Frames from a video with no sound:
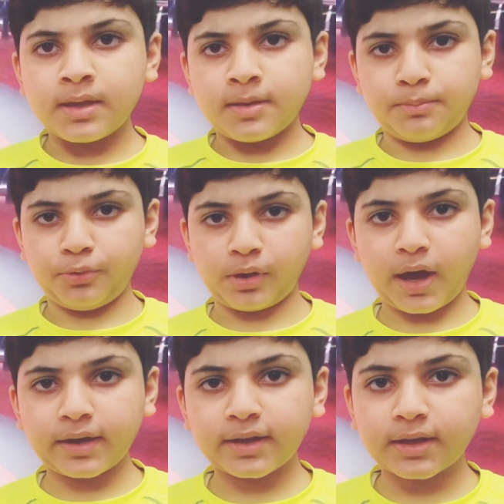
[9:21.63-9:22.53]

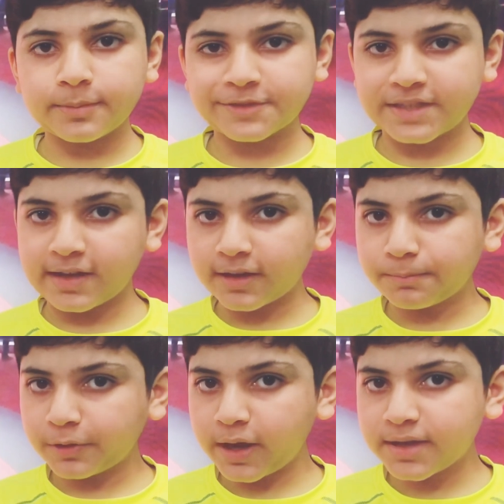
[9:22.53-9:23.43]
Bugatti comes second
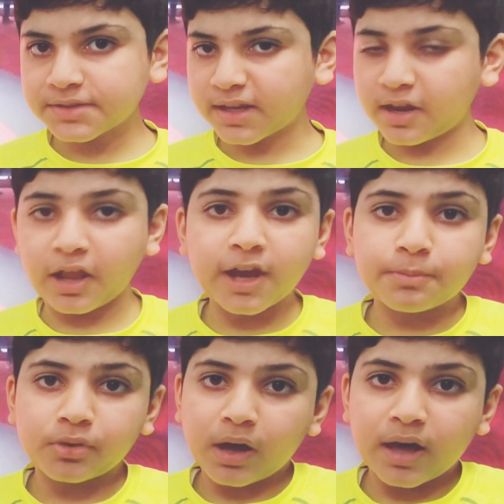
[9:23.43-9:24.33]
place, and I like
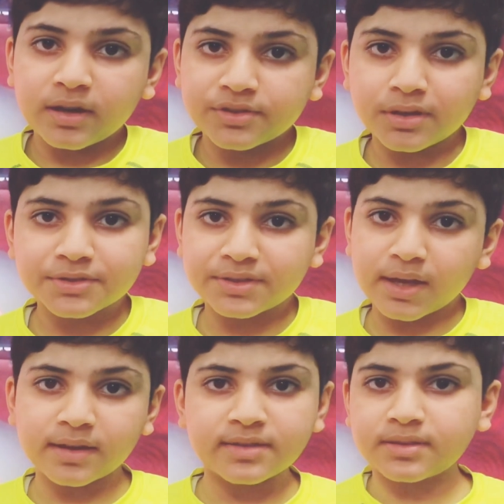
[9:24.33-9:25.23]
Bugatti, so
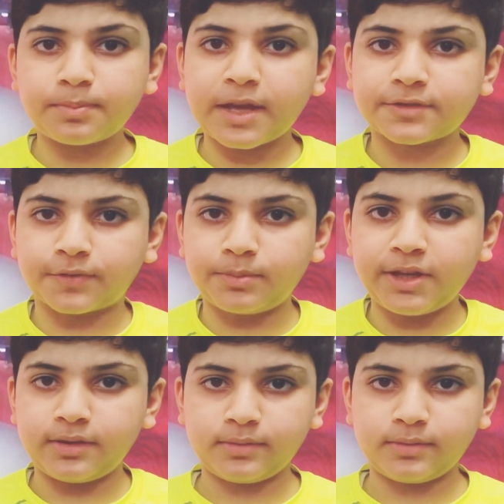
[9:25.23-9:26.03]
second is the best for me.